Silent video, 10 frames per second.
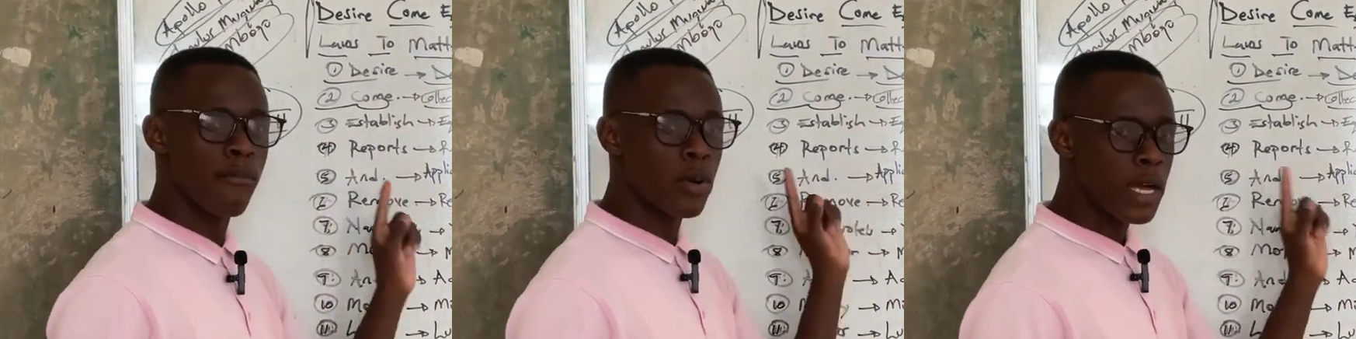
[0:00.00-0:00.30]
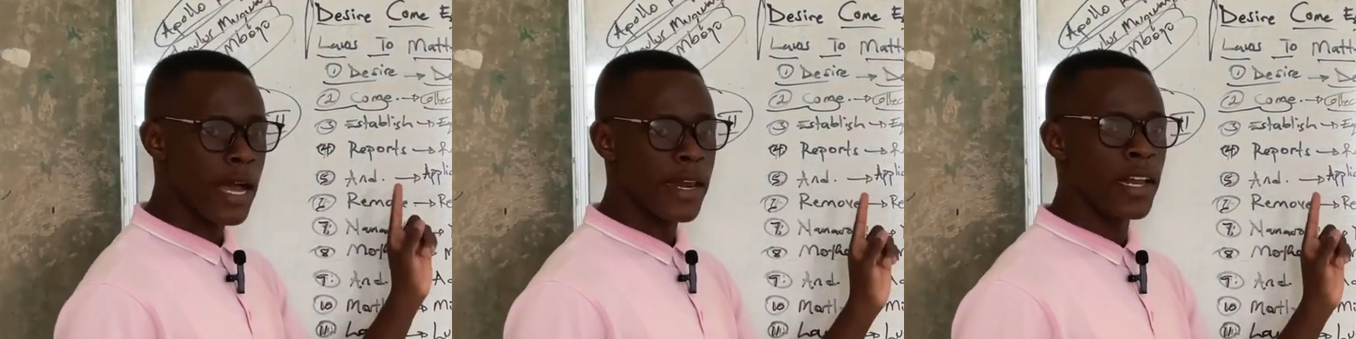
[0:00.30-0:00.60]

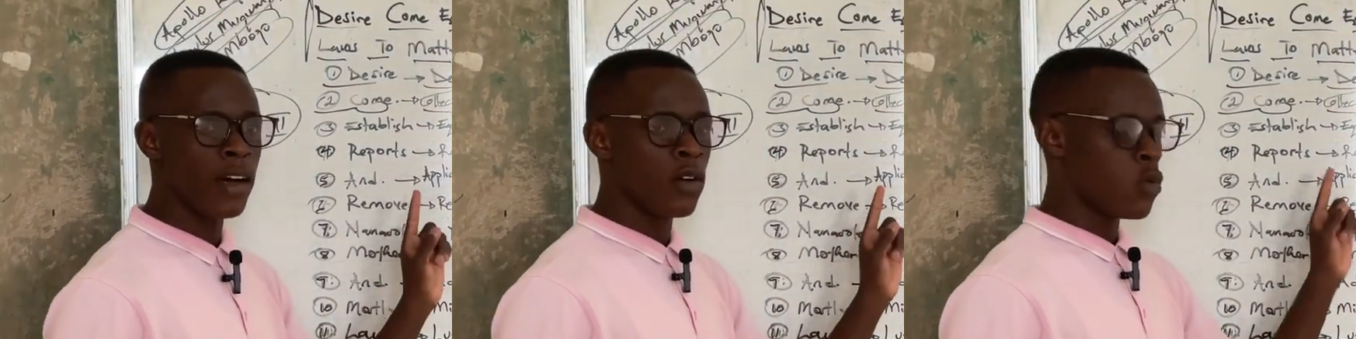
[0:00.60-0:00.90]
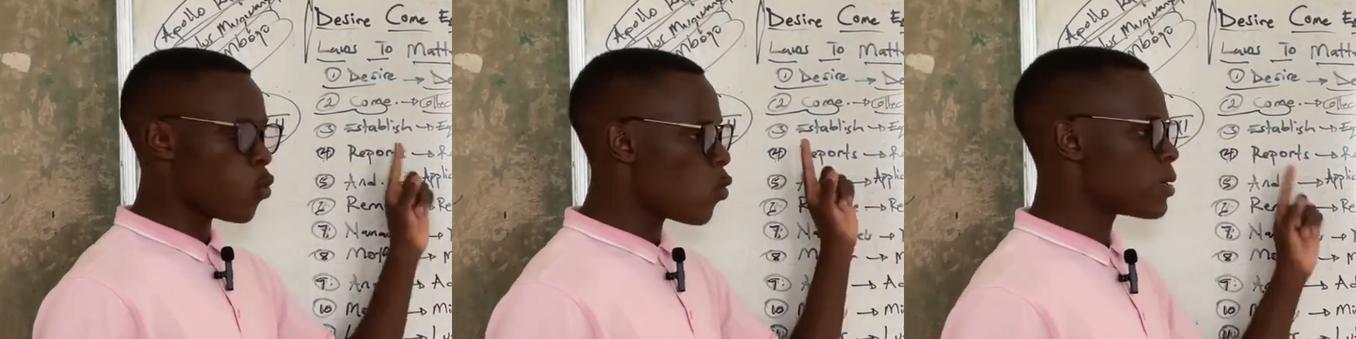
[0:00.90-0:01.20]

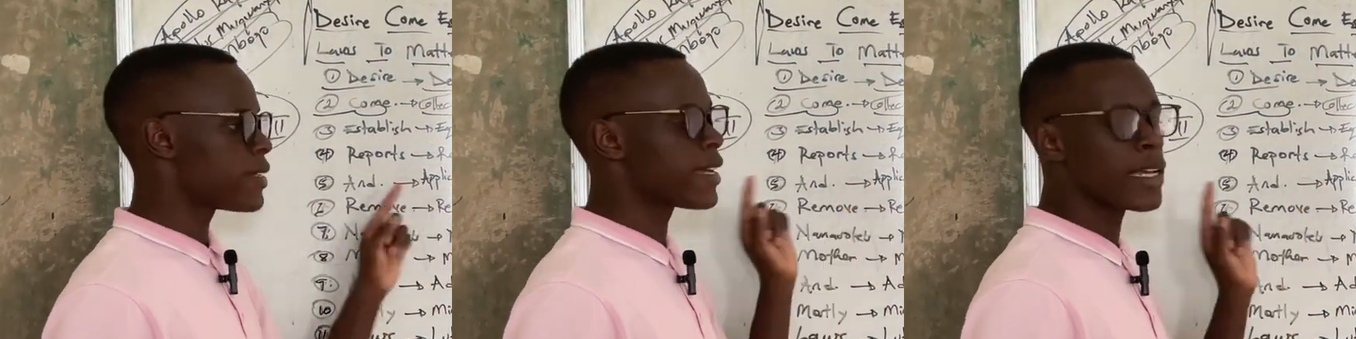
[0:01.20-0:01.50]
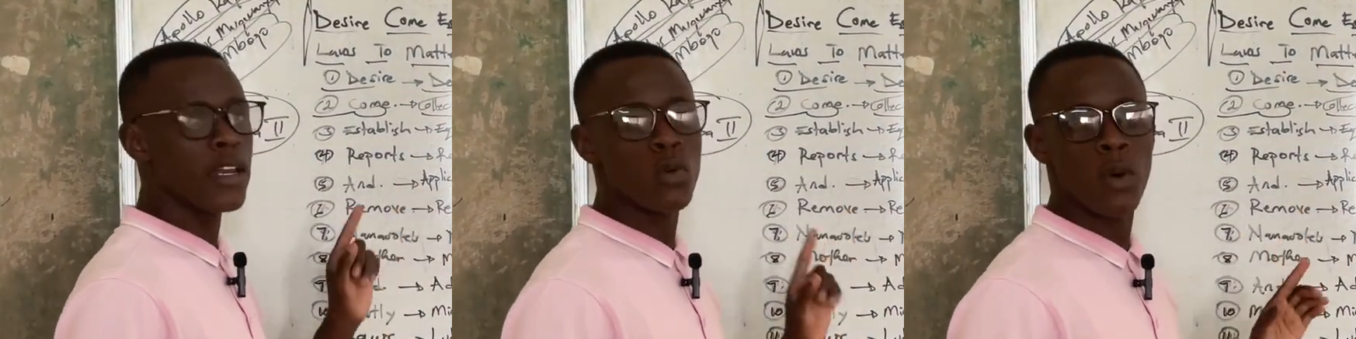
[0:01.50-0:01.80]
Buganda won't
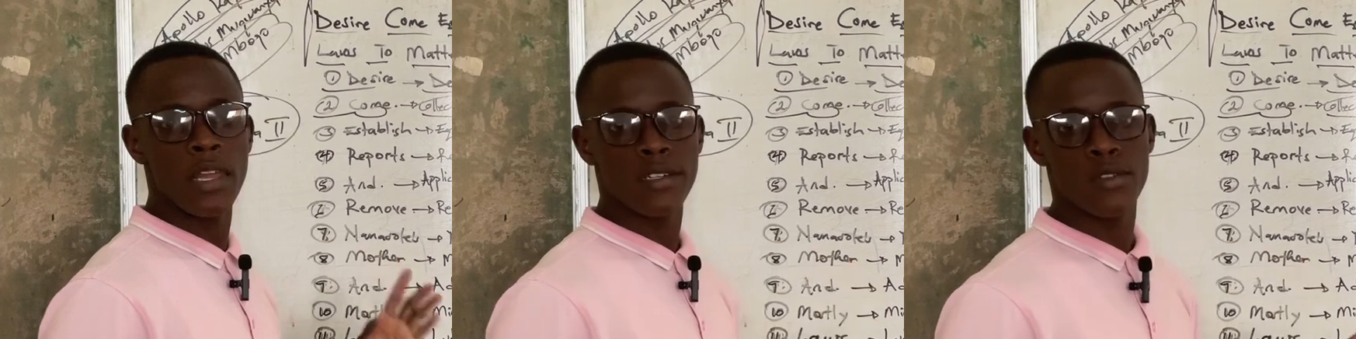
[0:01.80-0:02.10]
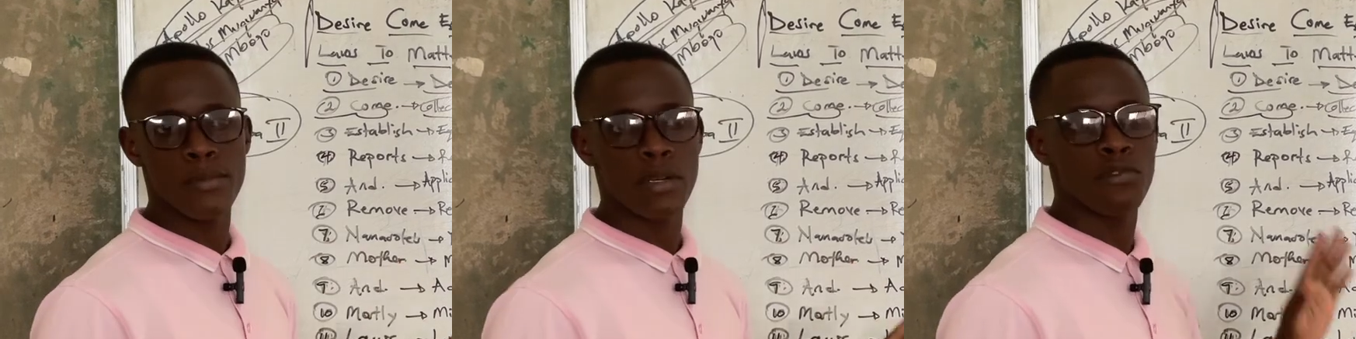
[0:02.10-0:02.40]
again
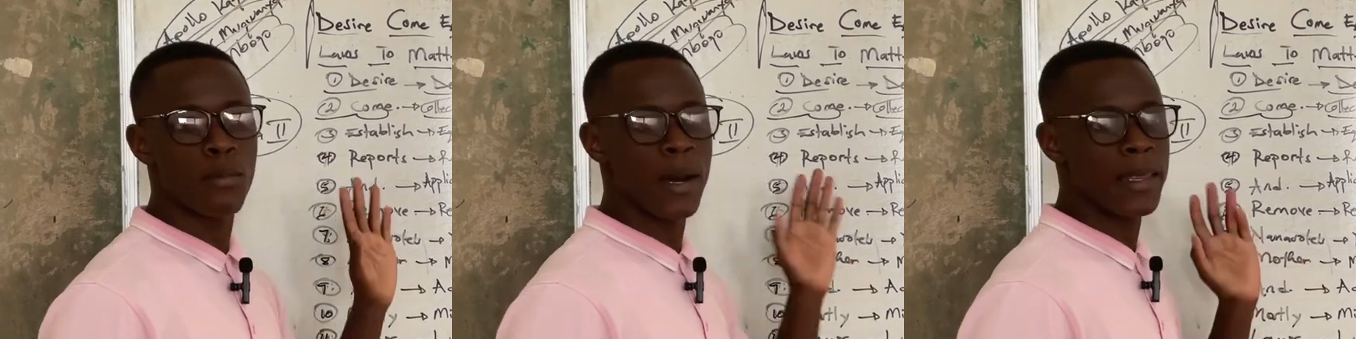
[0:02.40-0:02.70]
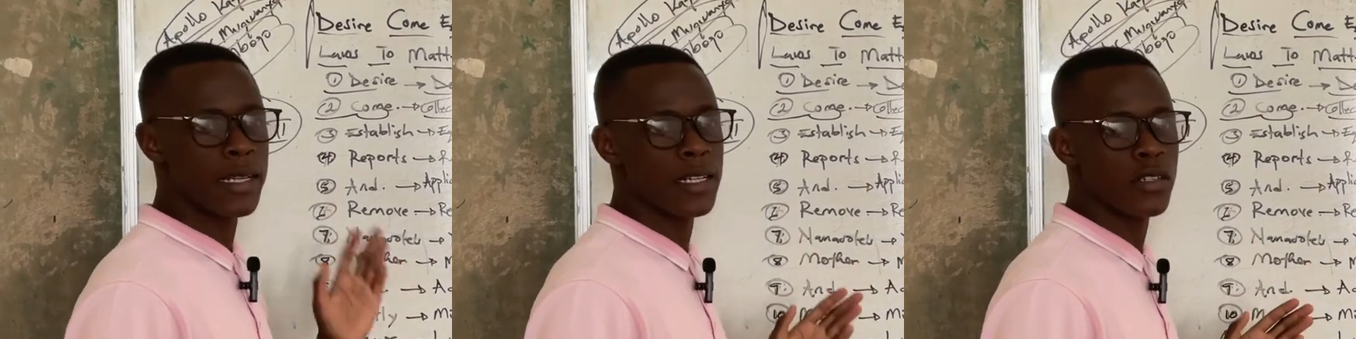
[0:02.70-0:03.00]
collect tribute from
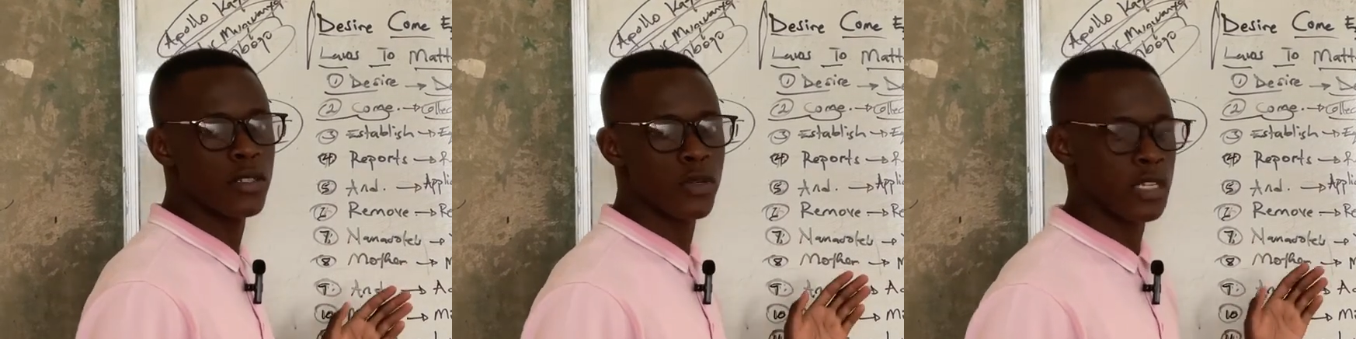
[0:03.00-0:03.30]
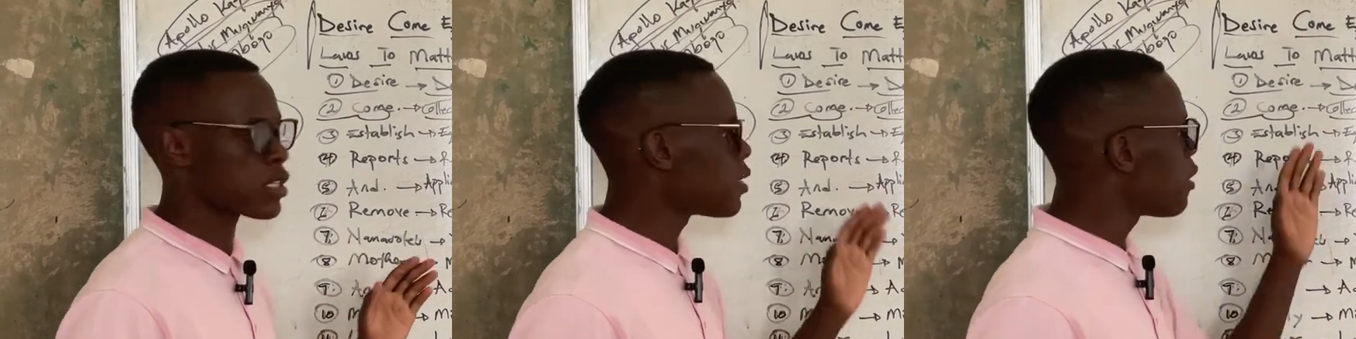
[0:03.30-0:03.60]
other
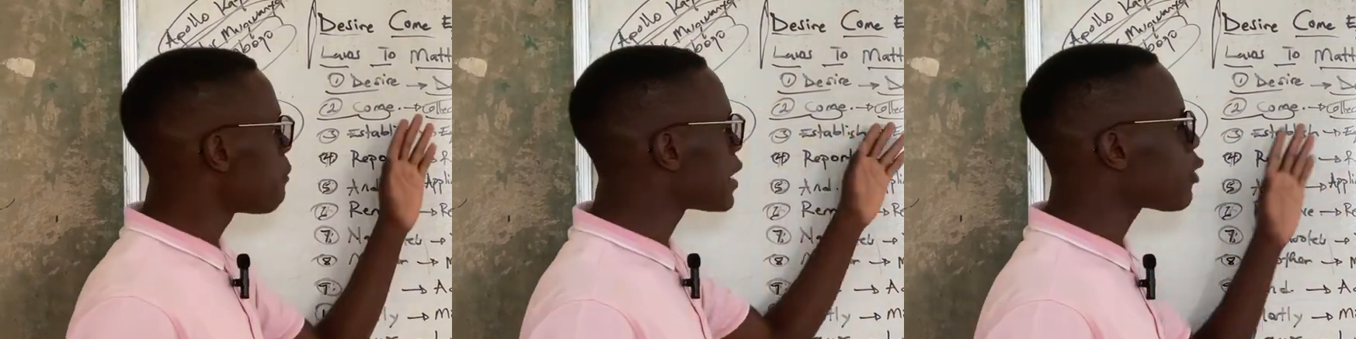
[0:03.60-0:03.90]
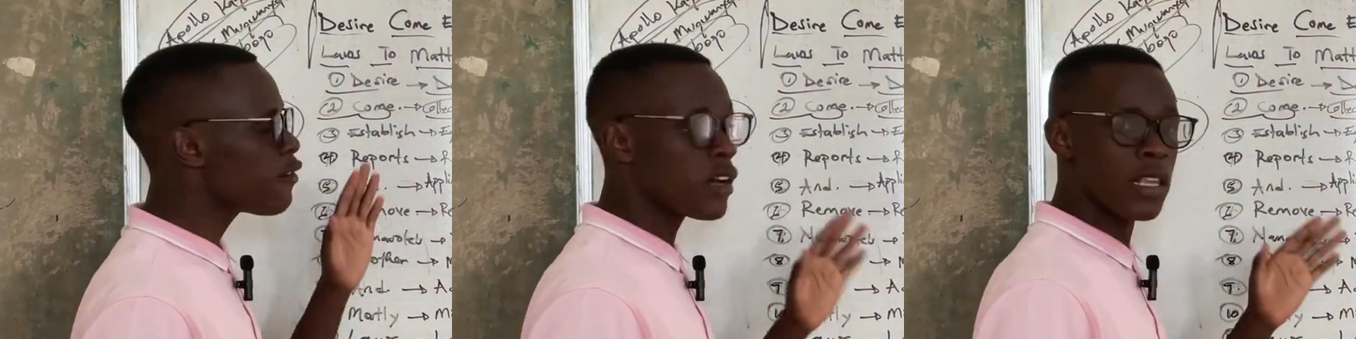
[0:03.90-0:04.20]
territories. But
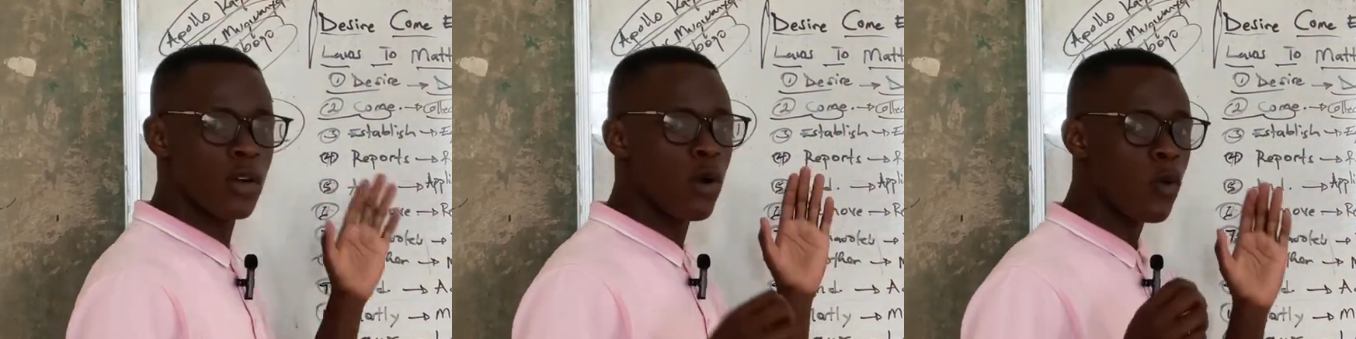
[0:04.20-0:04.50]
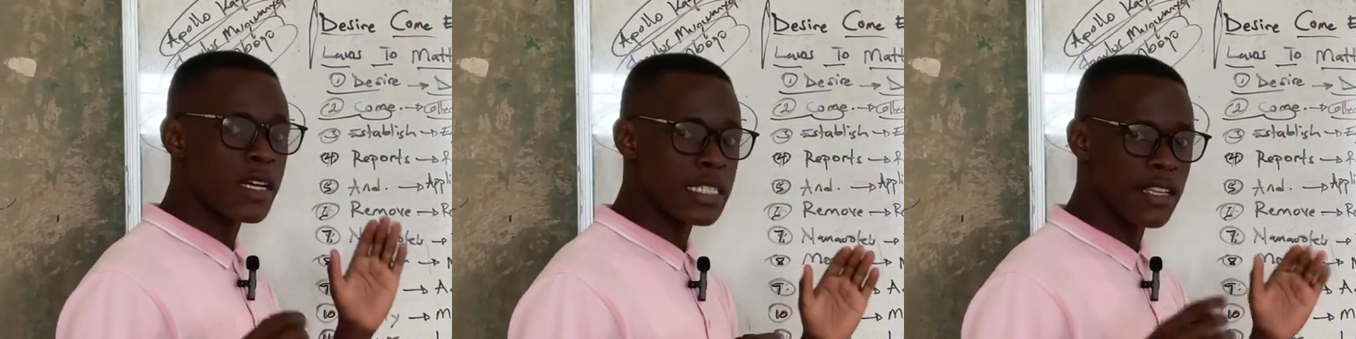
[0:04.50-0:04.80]
however, the role
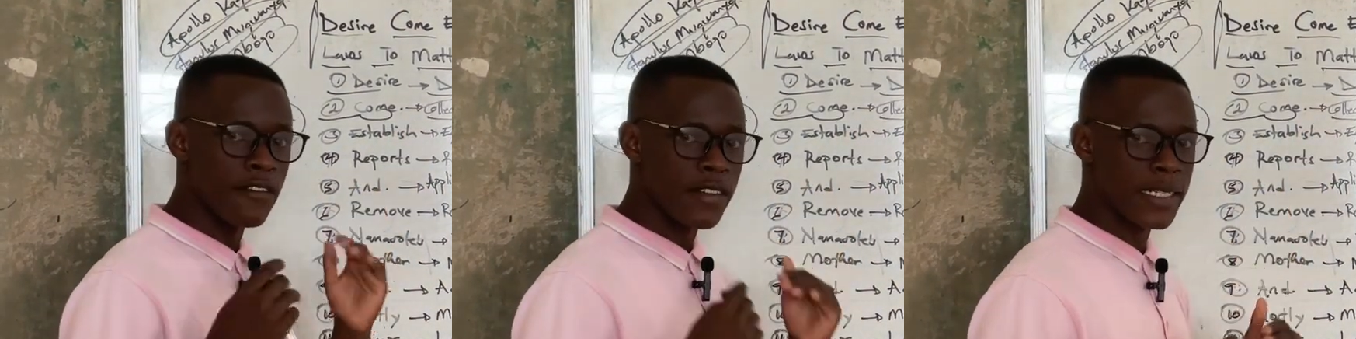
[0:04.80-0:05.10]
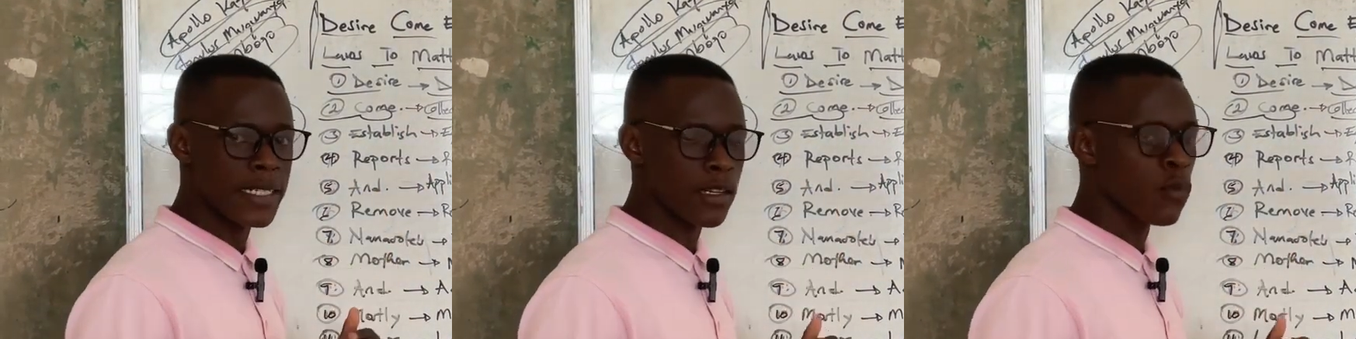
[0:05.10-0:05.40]
was
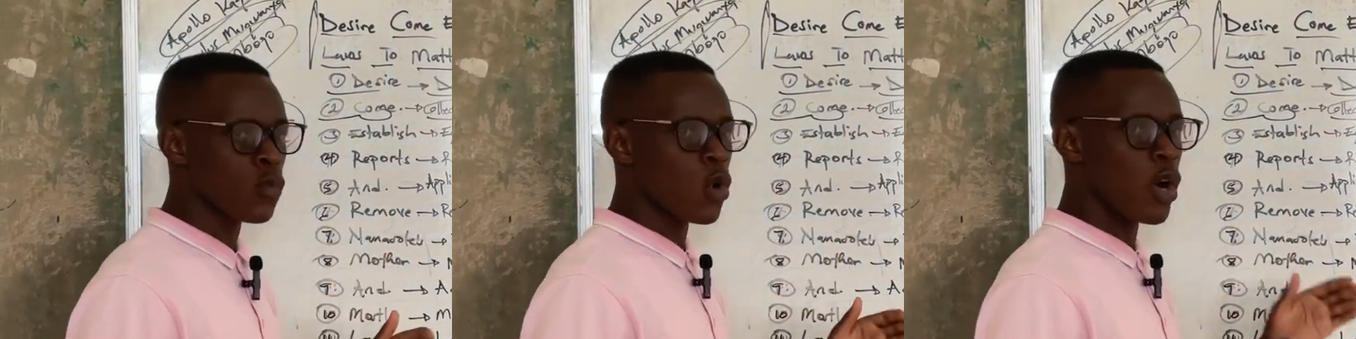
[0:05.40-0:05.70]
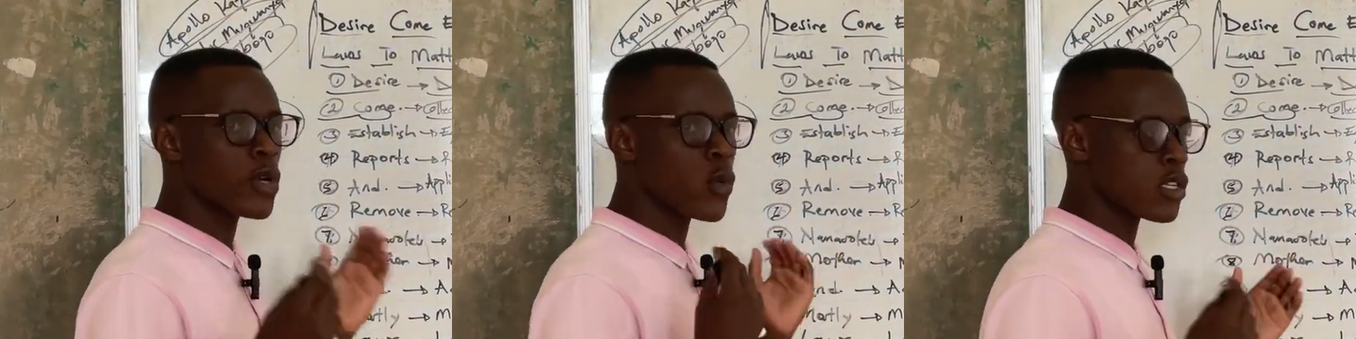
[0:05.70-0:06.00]
invested, or it